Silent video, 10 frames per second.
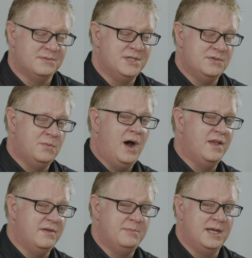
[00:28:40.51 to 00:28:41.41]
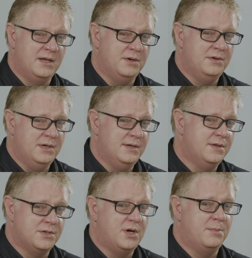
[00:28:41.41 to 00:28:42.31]
which is why they've been included at
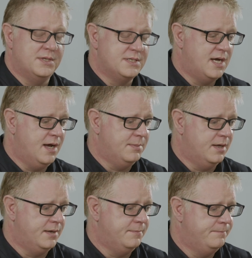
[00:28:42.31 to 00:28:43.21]
the top of the timeline.